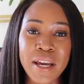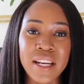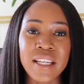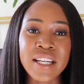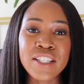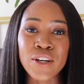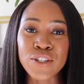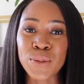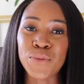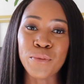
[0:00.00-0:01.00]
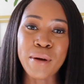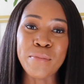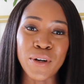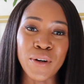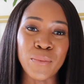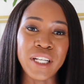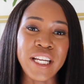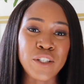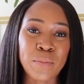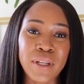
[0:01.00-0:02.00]
made it easier to remember
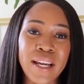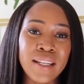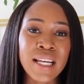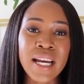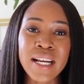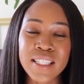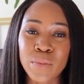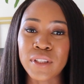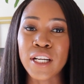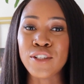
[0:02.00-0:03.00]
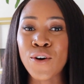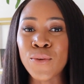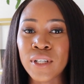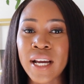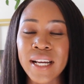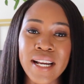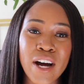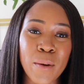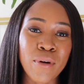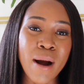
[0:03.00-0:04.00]
what each plant likes and what they don't like and
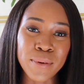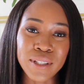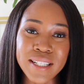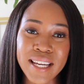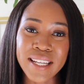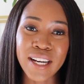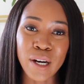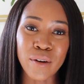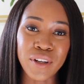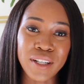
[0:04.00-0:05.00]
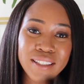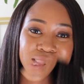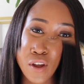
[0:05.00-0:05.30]
how to properly take care of it.